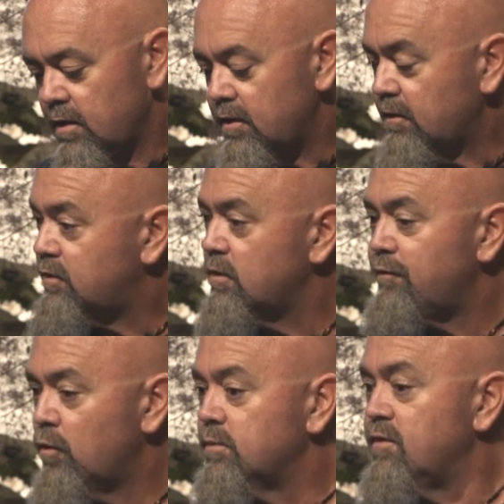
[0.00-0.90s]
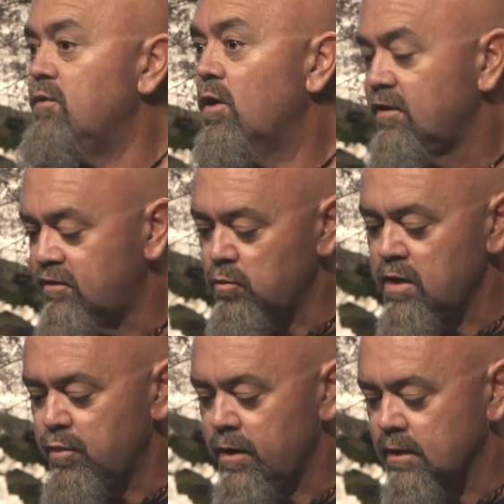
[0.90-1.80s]
There are two forms of knowledge that
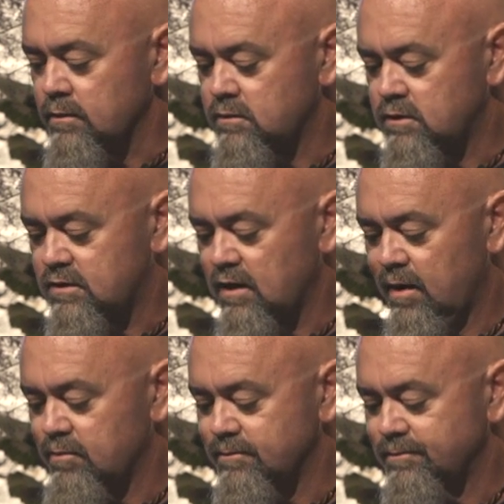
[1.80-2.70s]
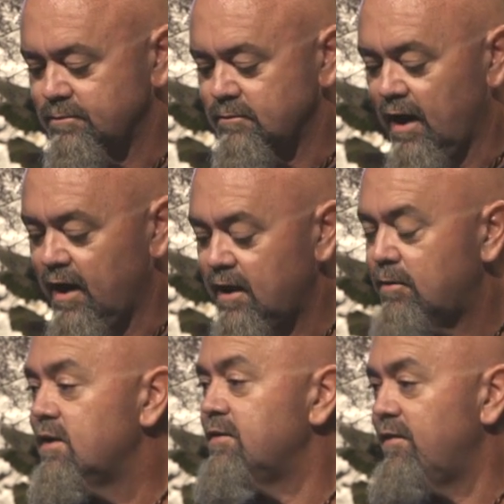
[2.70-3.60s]
we bring to the table. They are
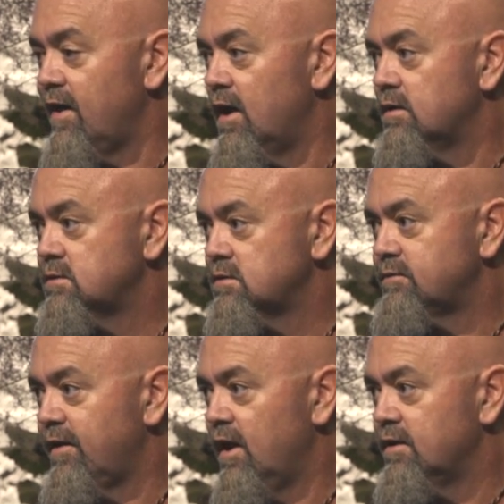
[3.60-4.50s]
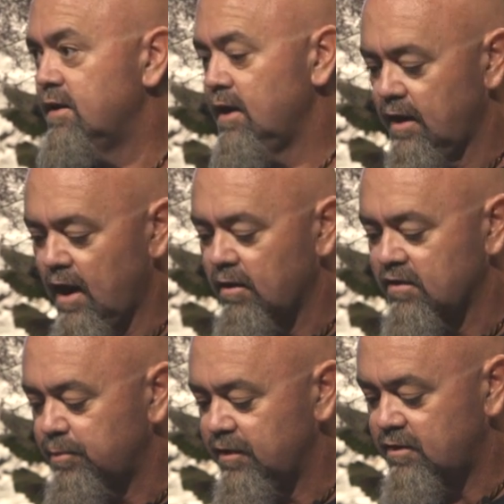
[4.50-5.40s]
equally founded in our
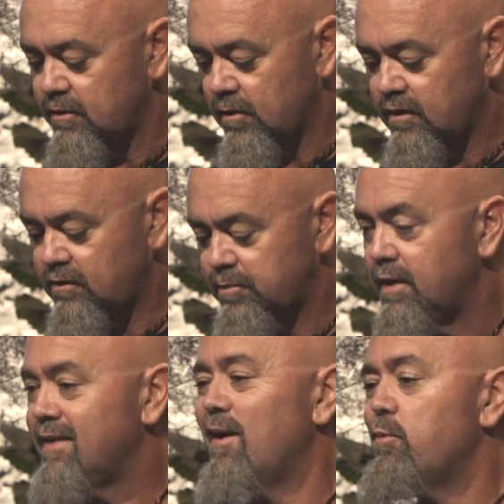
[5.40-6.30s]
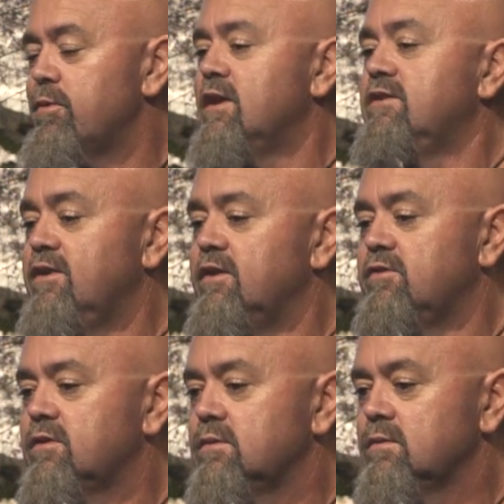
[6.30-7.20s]
explicit knowledge, being that what we can
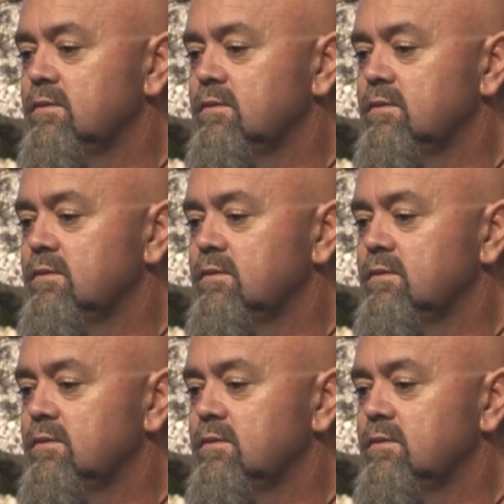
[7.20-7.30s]
teach,